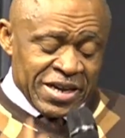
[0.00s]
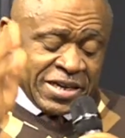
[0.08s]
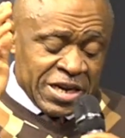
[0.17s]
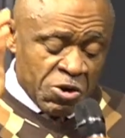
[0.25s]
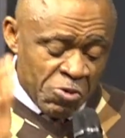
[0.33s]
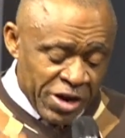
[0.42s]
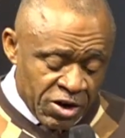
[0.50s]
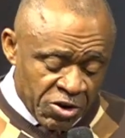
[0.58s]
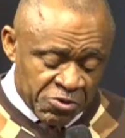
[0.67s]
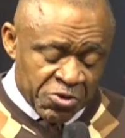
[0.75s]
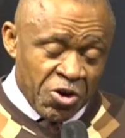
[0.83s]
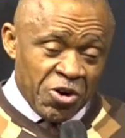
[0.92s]
The will
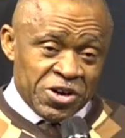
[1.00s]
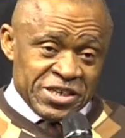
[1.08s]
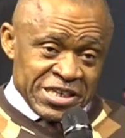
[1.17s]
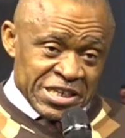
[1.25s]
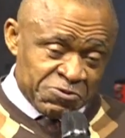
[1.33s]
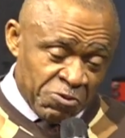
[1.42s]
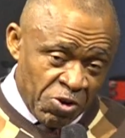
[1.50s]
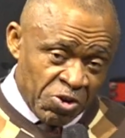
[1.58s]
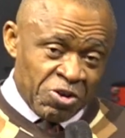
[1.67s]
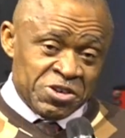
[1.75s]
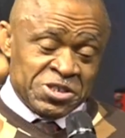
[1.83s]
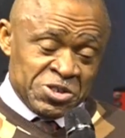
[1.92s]
of God is for
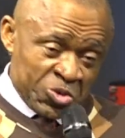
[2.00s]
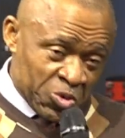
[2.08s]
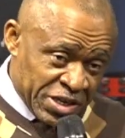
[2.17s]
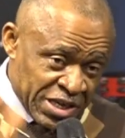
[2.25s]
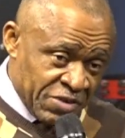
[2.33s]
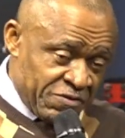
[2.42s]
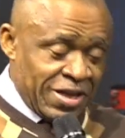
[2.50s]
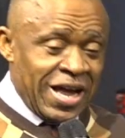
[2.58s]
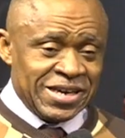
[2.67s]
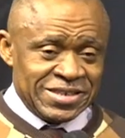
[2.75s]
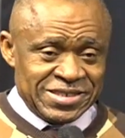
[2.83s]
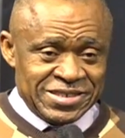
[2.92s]
us to give
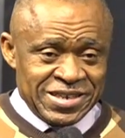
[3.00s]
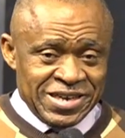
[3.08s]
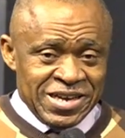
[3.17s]
thanks.